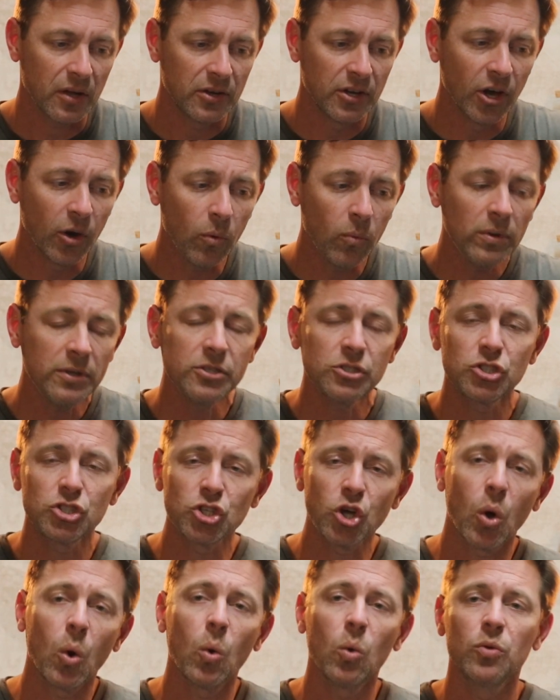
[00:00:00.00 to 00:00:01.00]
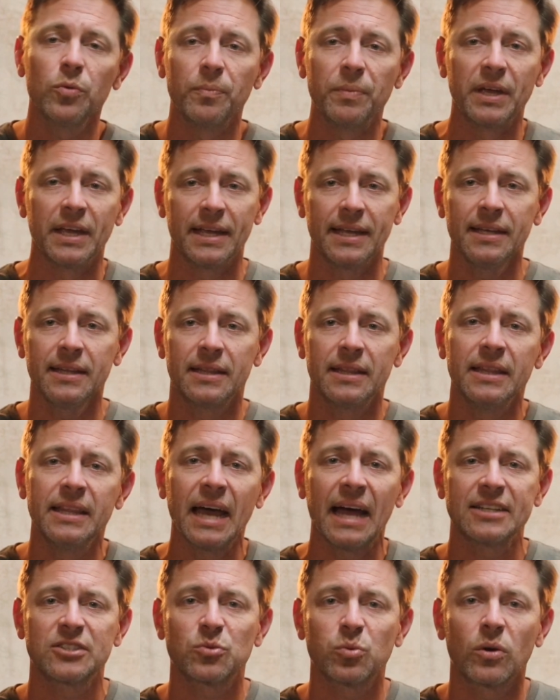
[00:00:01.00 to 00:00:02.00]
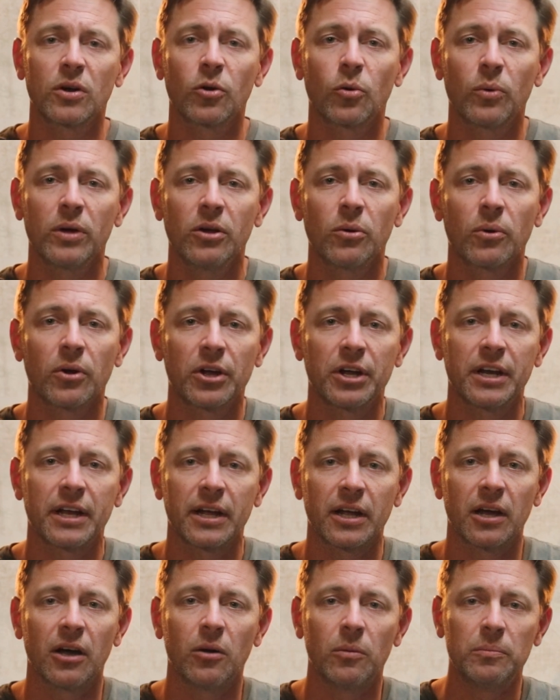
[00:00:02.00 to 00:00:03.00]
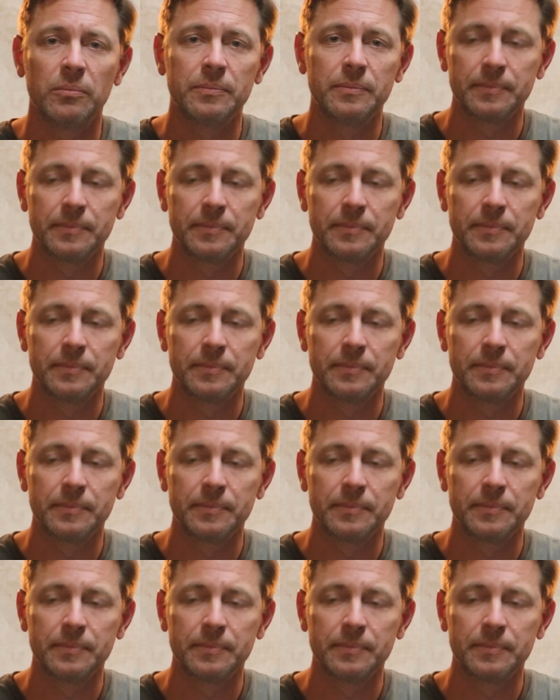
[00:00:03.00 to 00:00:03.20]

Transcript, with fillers: No one told me that's where we were going to go.